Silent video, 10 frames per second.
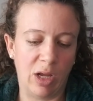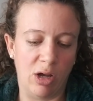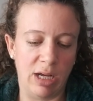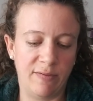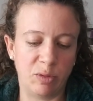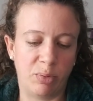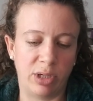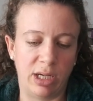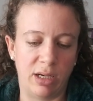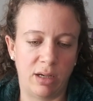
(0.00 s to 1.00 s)
I'll have to put
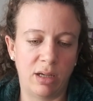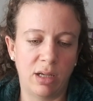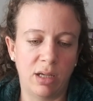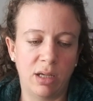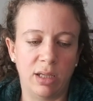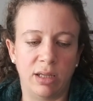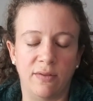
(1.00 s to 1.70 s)
in the